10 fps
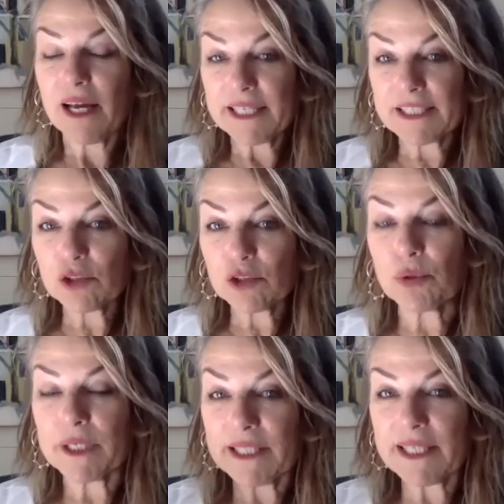It's
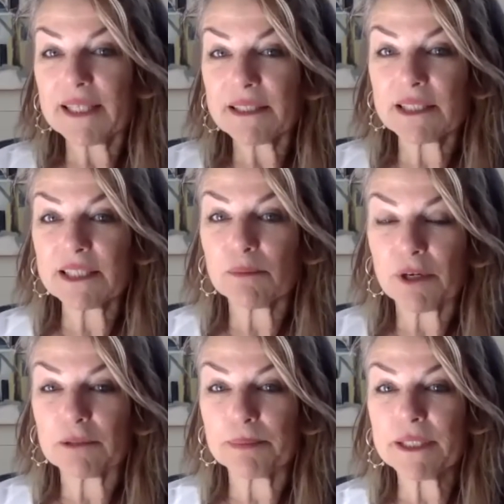true. In the end, it is
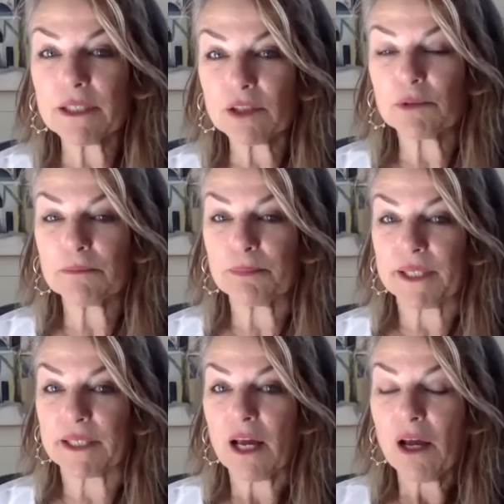about being a human
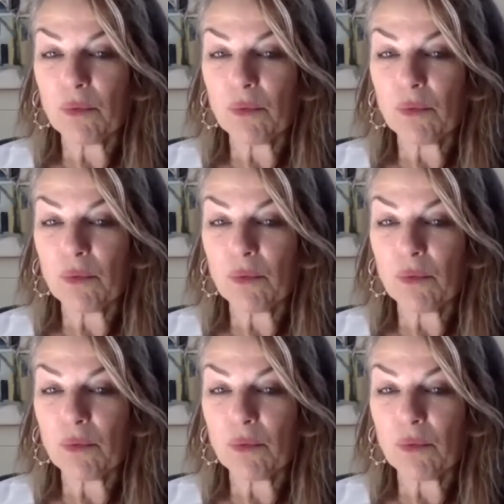being.